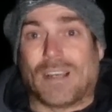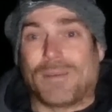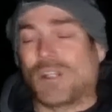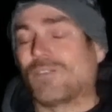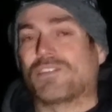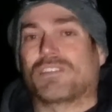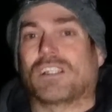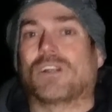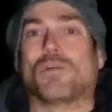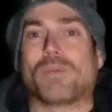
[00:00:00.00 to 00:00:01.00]
I mean, obviously a
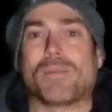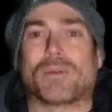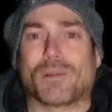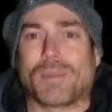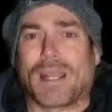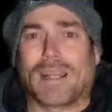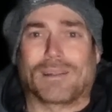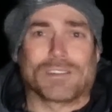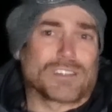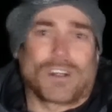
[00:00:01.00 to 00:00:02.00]
lot of people on the mainland
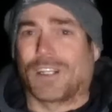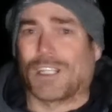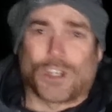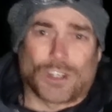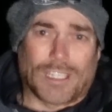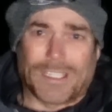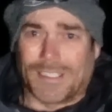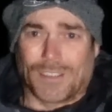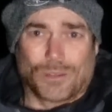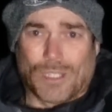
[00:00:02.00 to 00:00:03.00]
can target codling
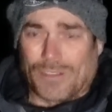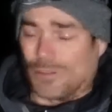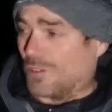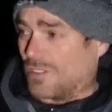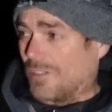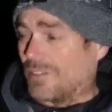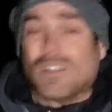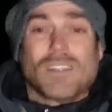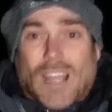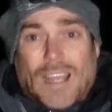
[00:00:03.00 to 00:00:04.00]
and all that sort of
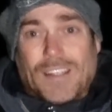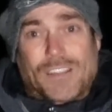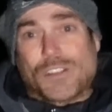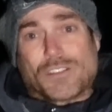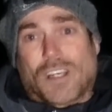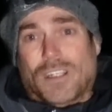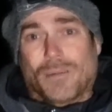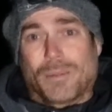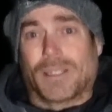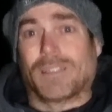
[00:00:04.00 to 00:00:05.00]
stuff, and they do turn up
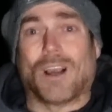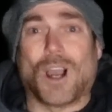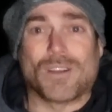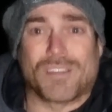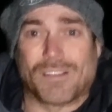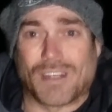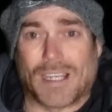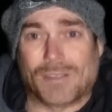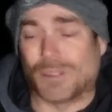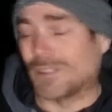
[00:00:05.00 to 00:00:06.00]
here. I've never
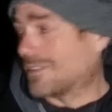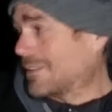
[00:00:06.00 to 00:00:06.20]
had one.